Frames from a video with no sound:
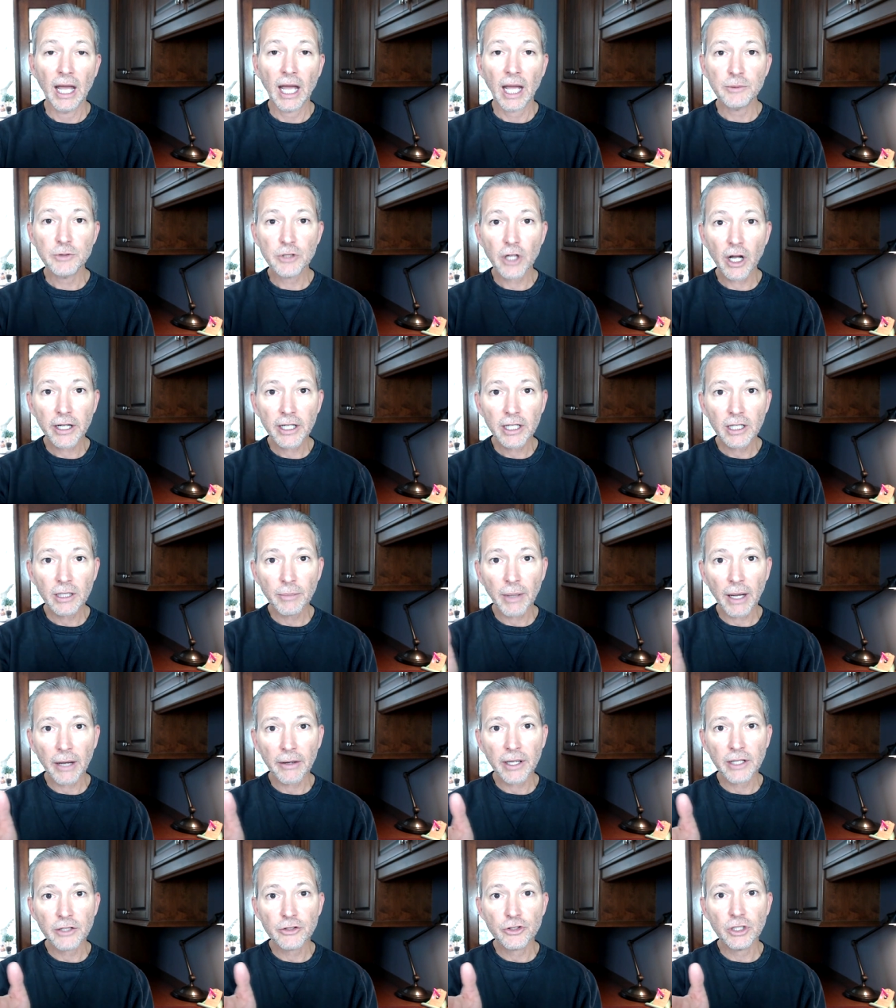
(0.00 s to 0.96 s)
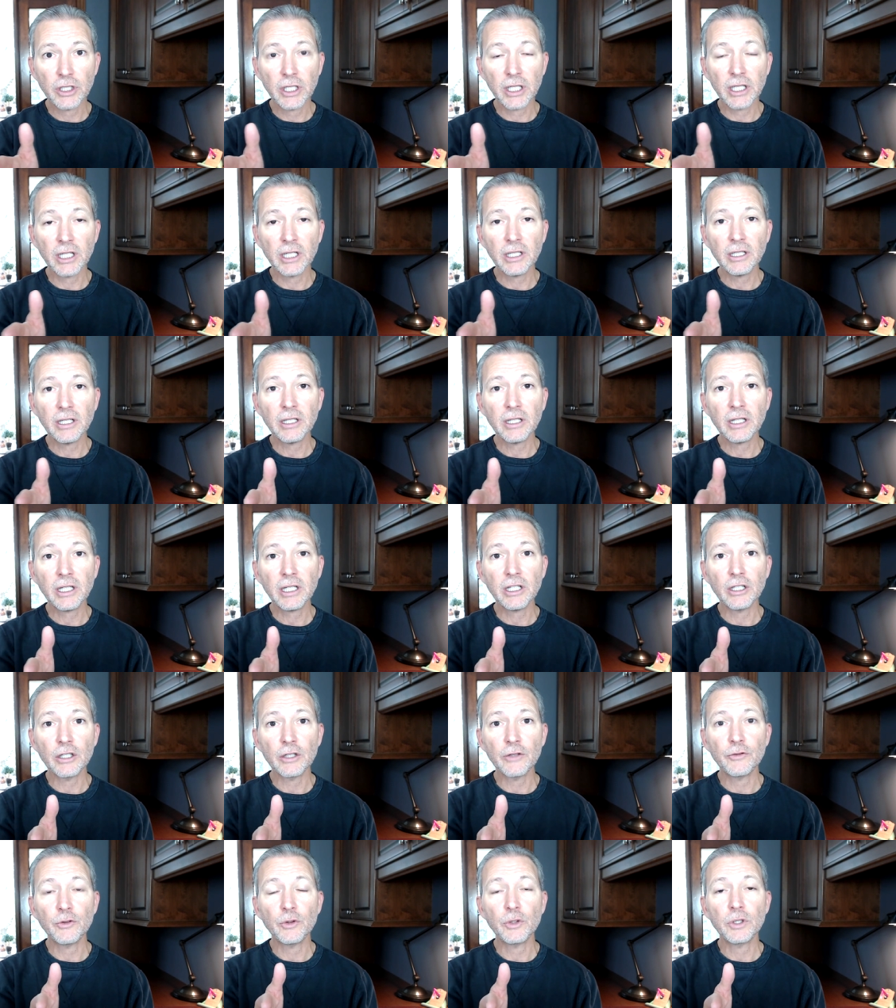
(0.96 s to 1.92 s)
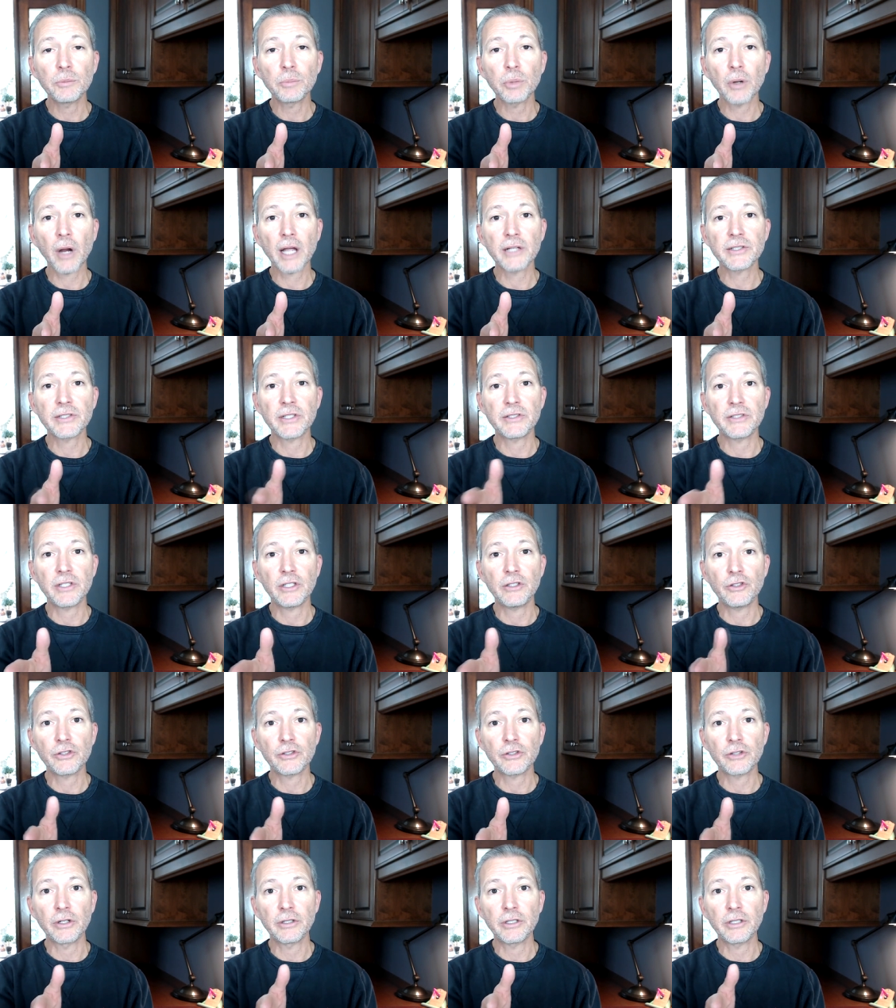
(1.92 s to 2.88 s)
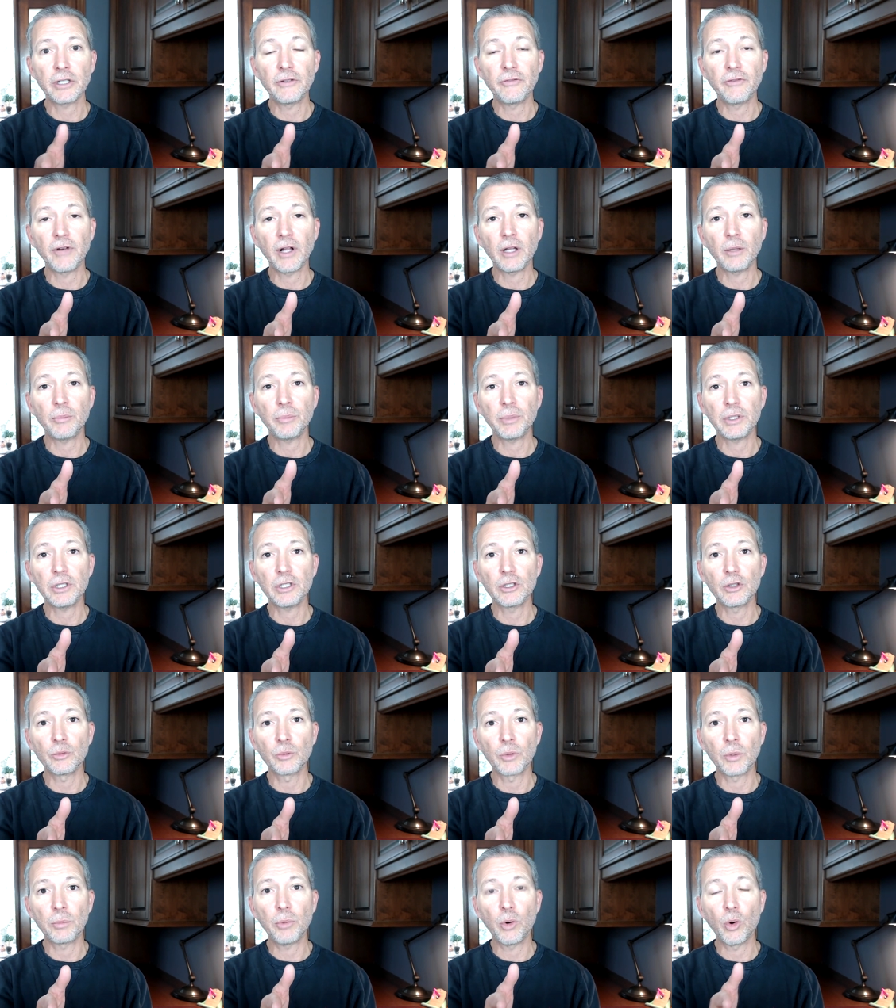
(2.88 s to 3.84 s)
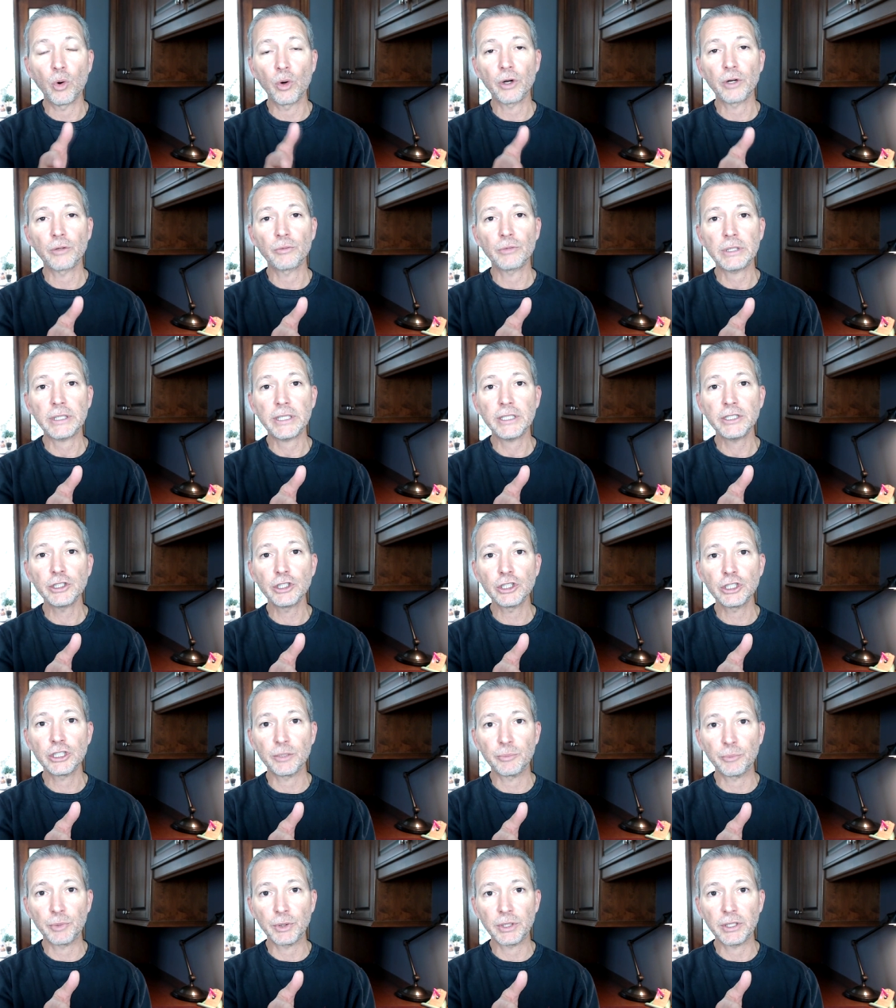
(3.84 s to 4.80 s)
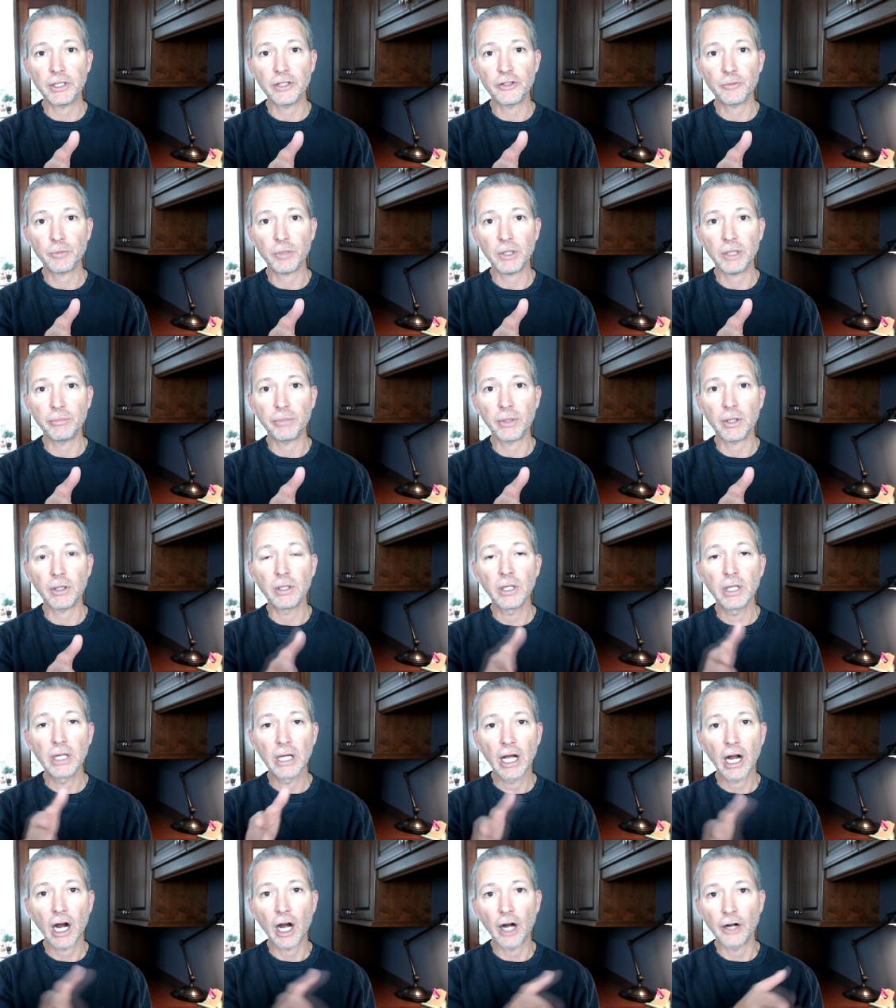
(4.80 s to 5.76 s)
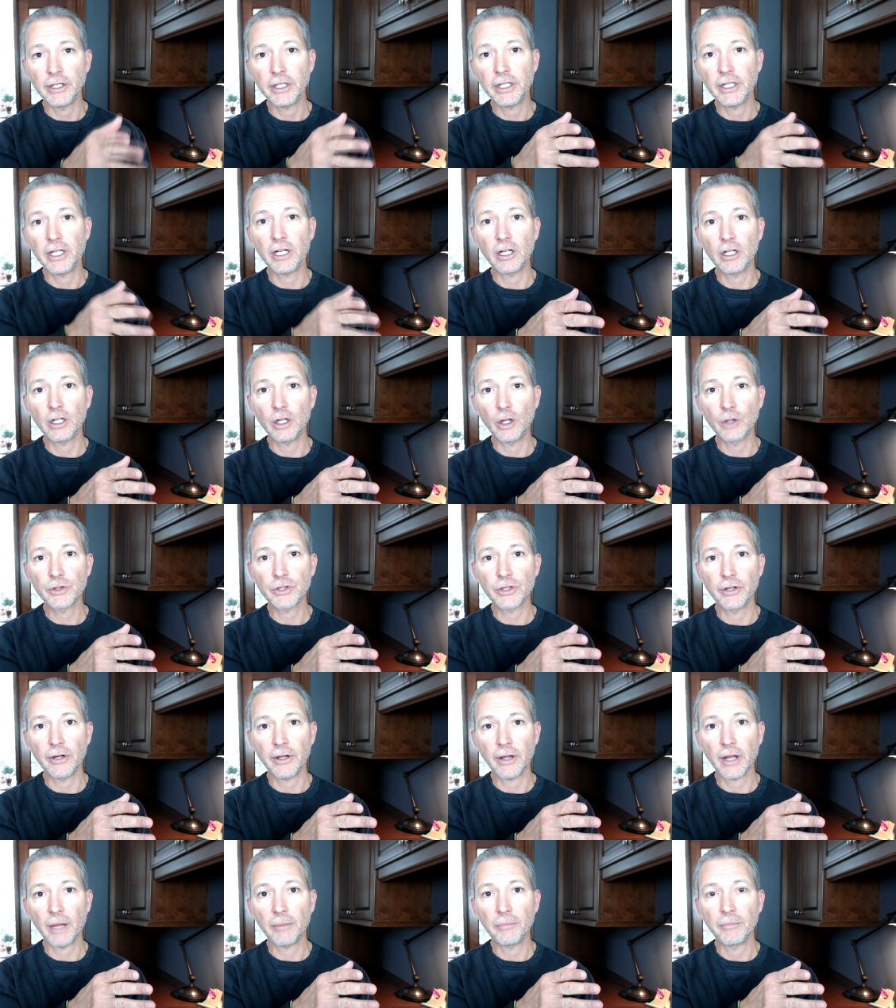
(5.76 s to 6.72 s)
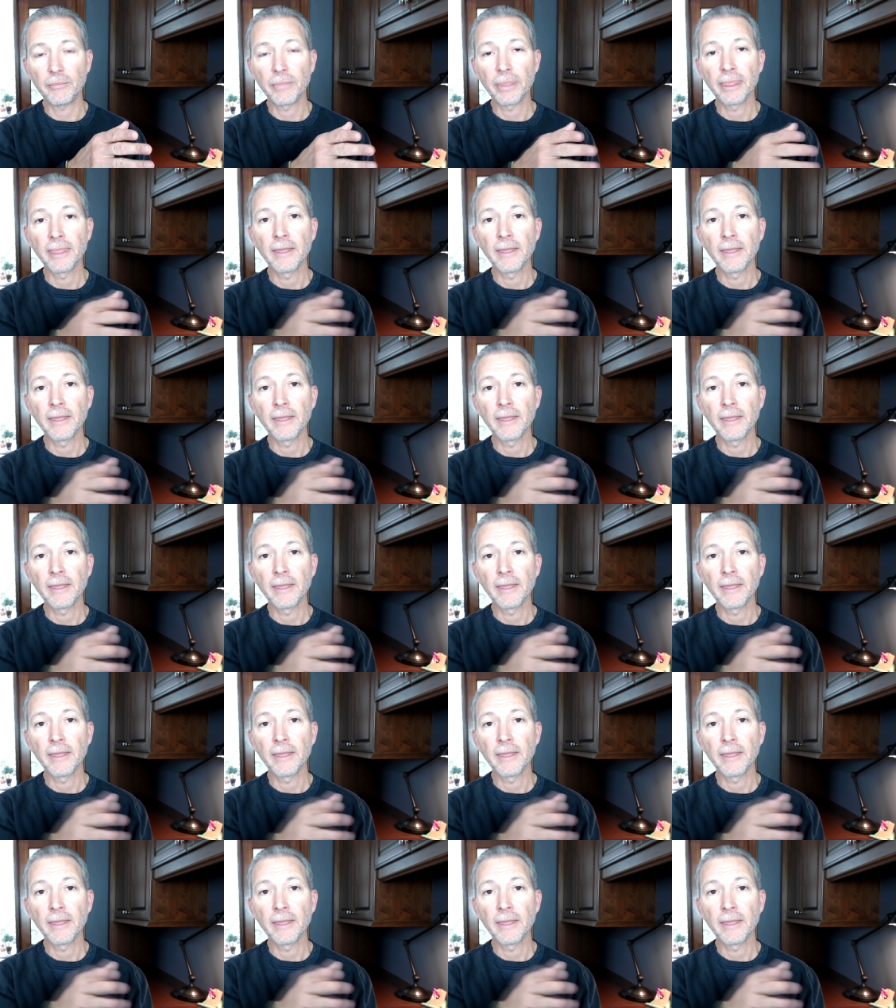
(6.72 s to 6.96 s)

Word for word: I'm talking about as you get into the interviewing process and you start to develop a little rapport and relationship with these people. Are you getting closer to them?